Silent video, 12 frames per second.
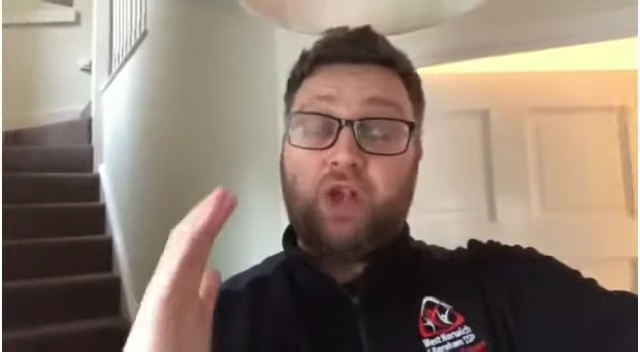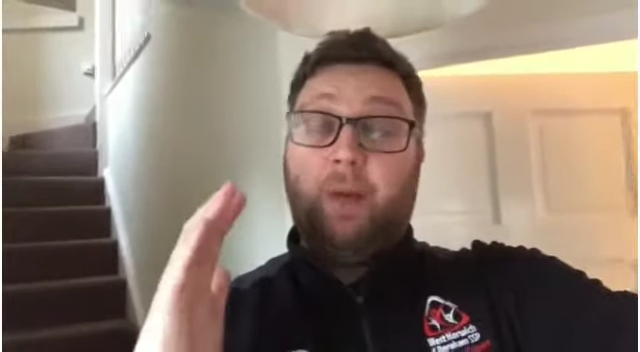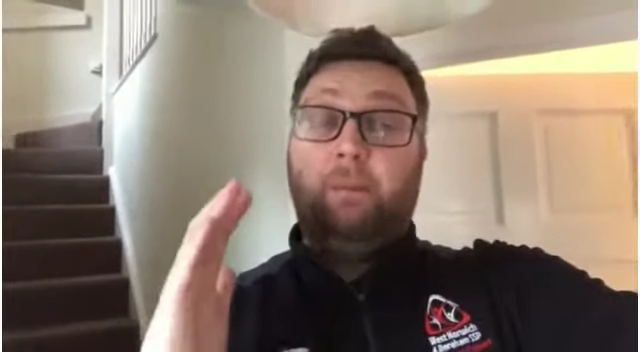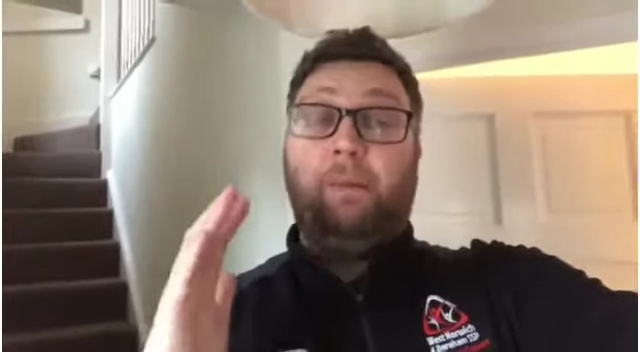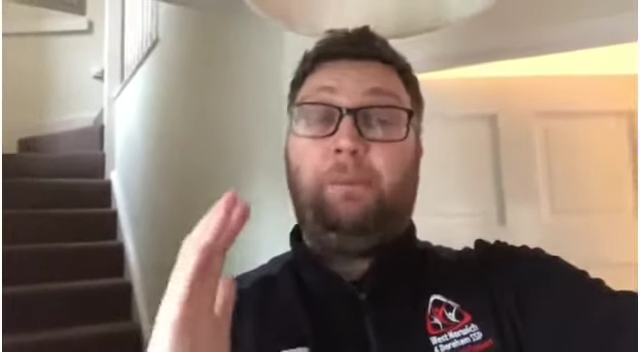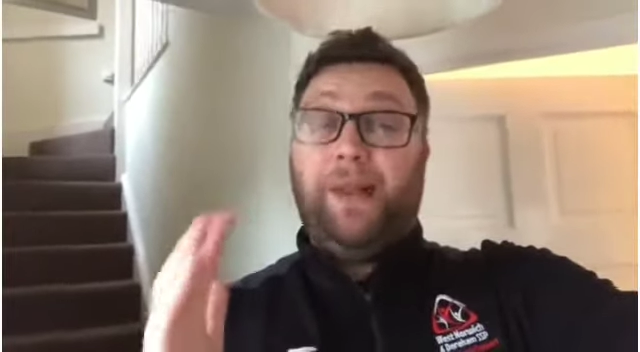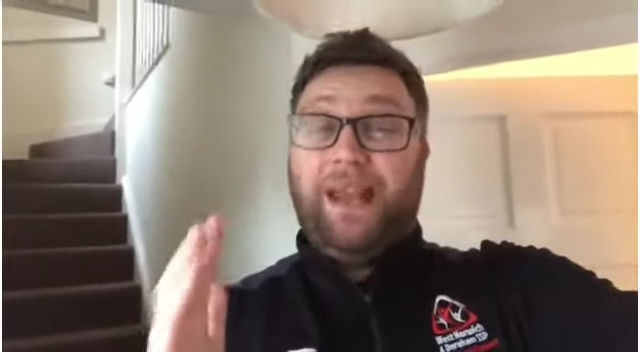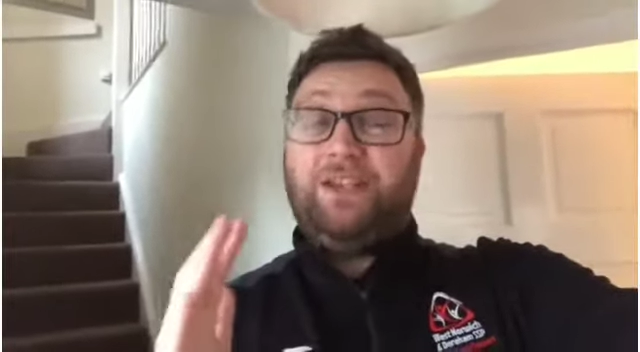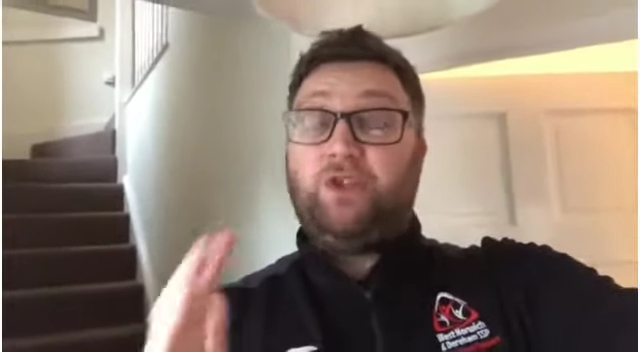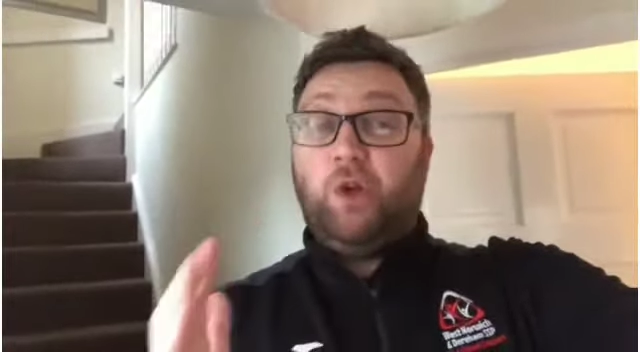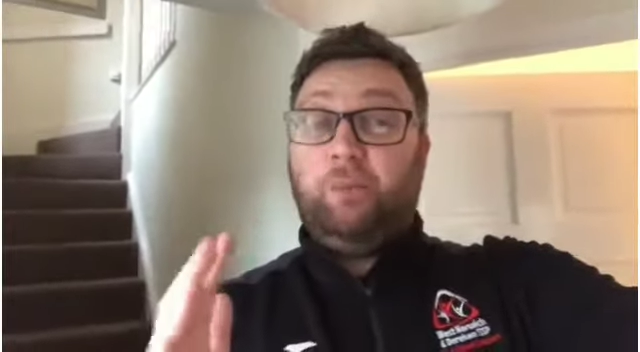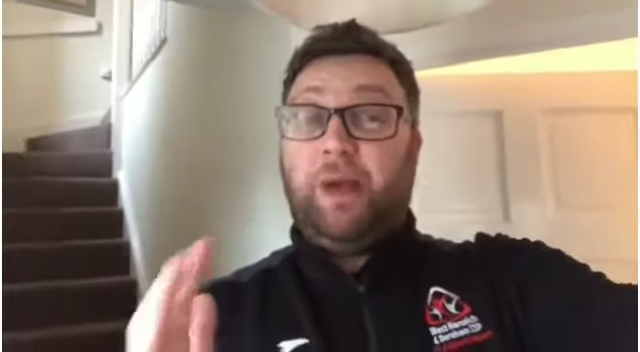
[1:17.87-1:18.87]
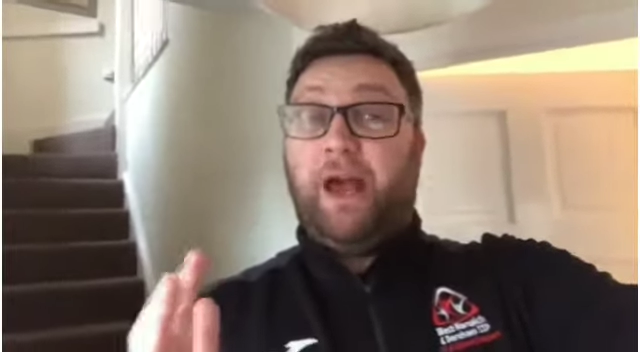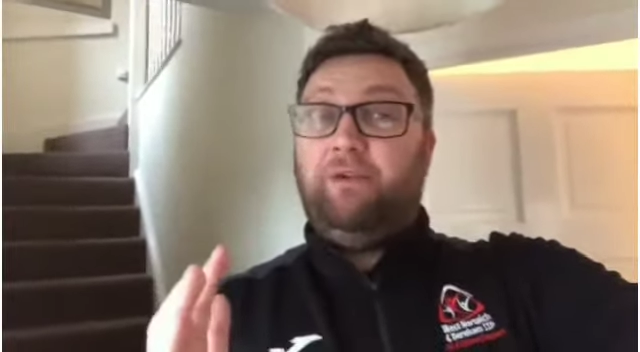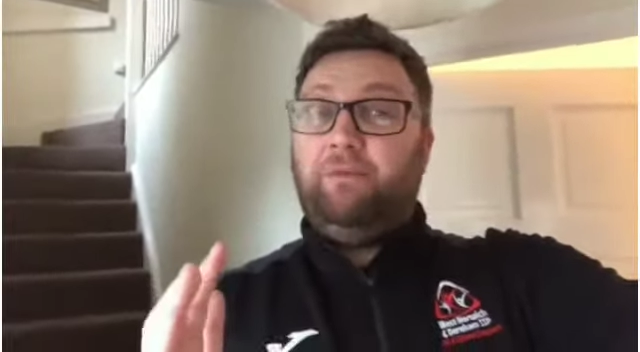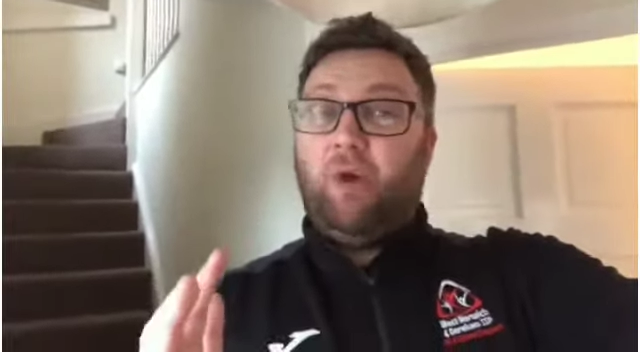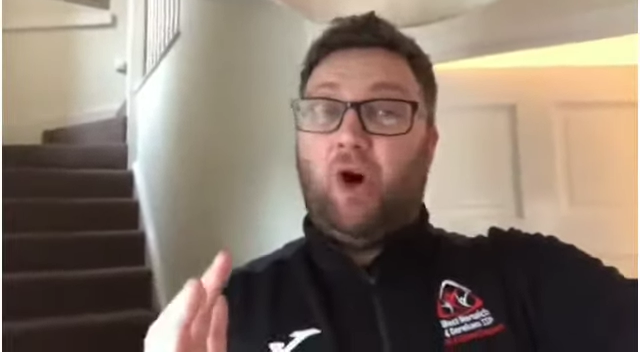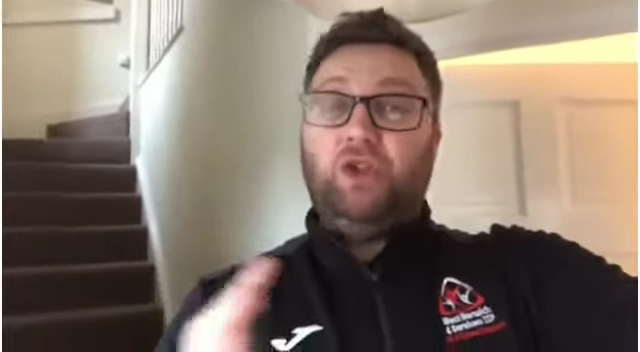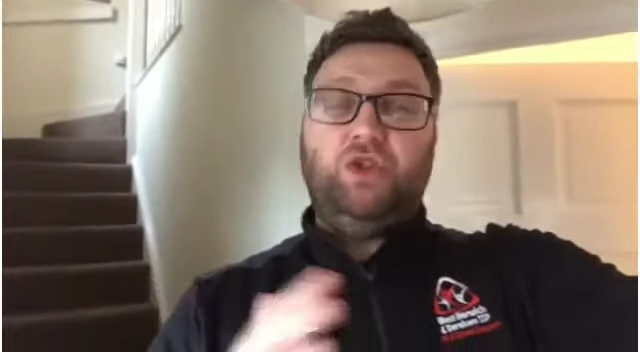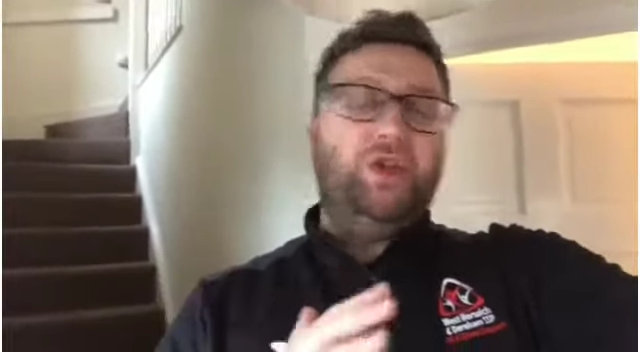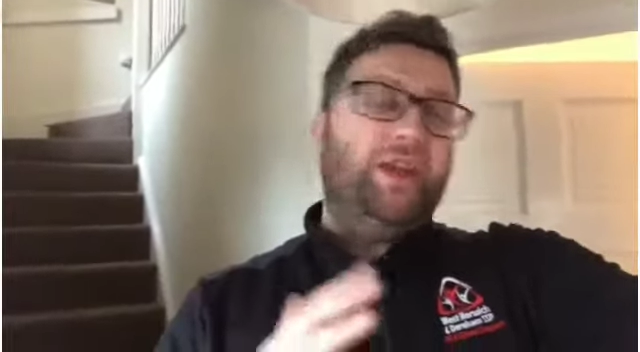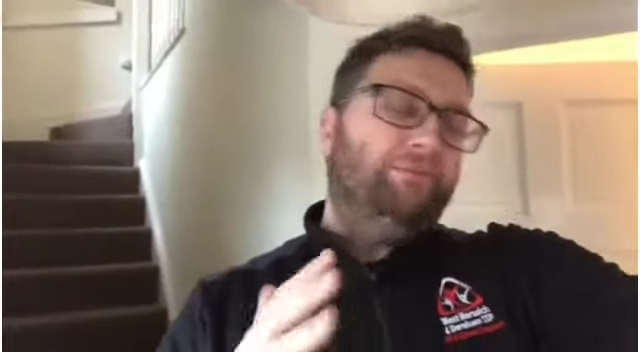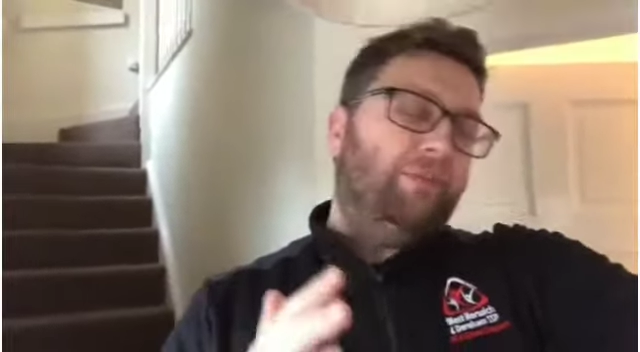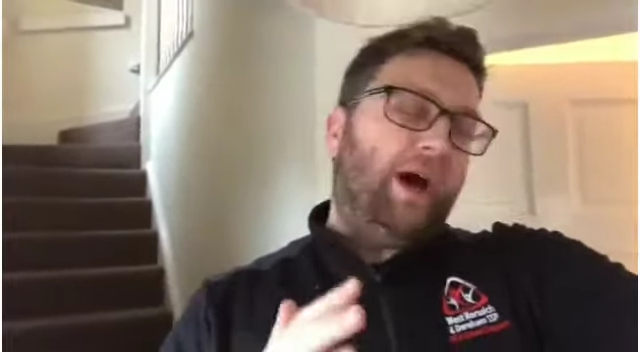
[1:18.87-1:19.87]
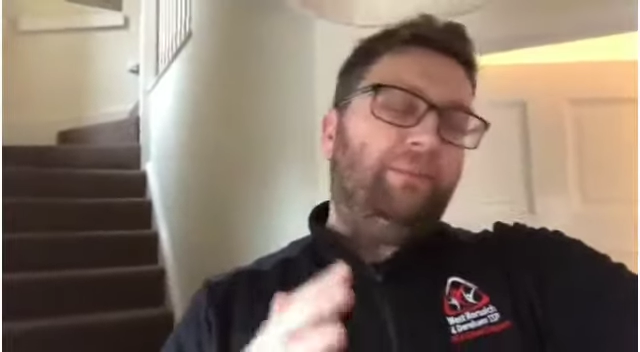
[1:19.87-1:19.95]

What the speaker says: but please do bear in mind you need mum,